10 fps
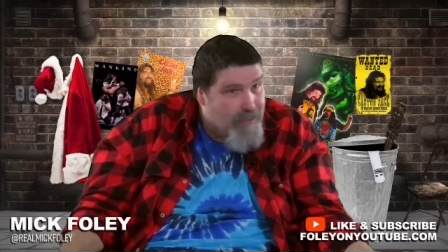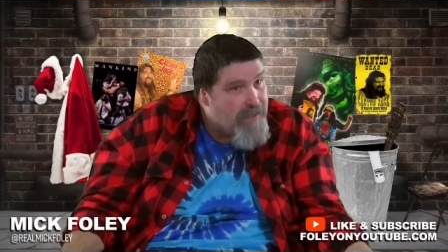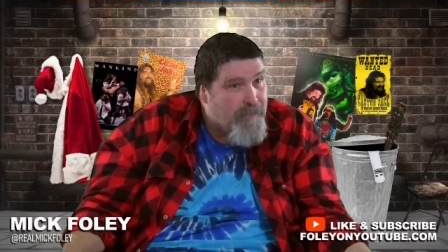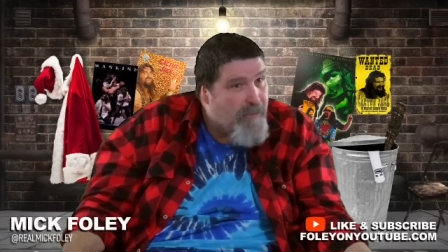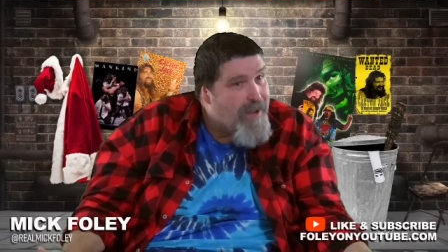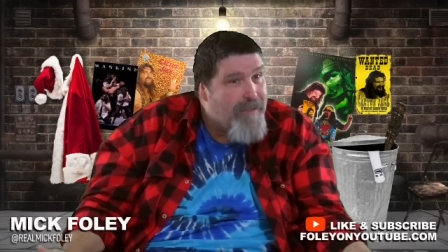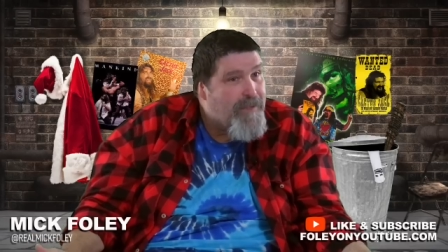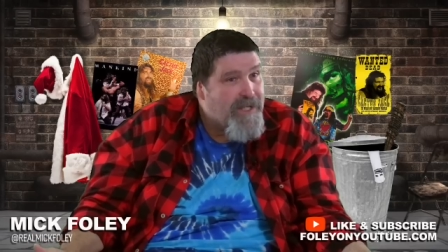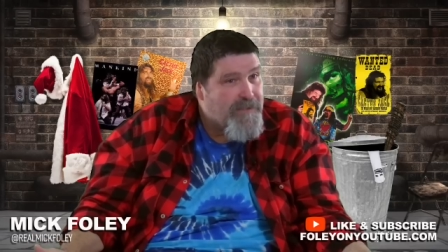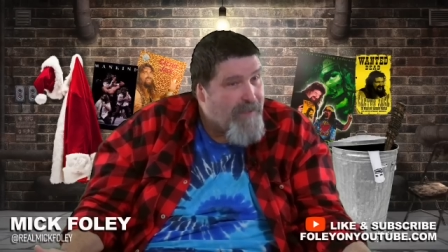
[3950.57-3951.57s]
people may have
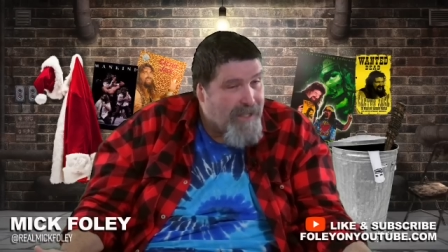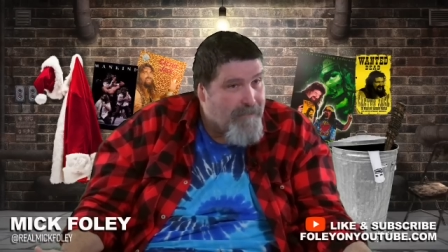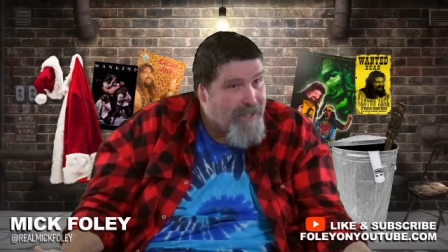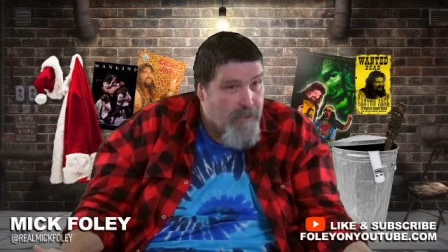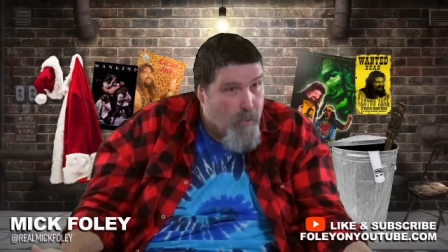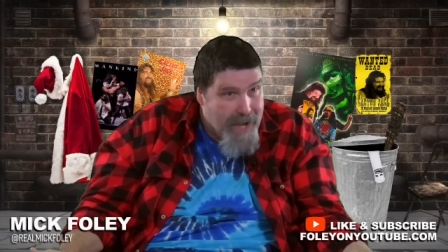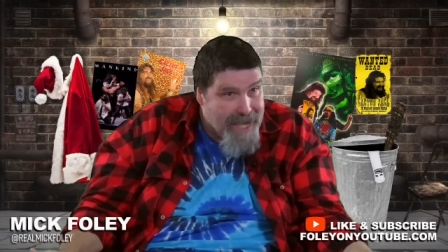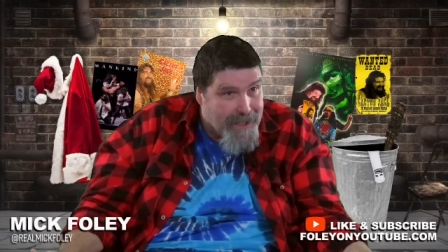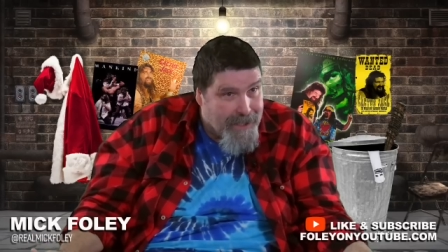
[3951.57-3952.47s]
been expecting me to win.